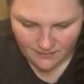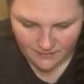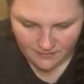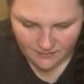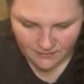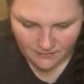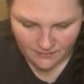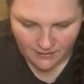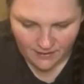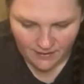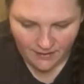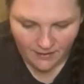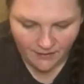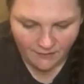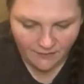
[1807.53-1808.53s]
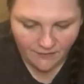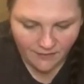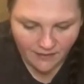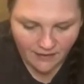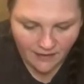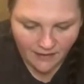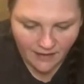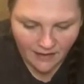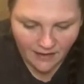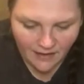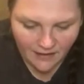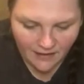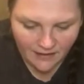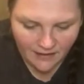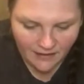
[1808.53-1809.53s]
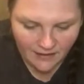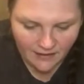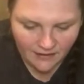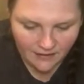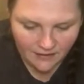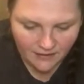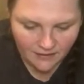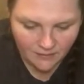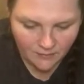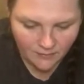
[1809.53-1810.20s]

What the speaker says: So Carefully line it up.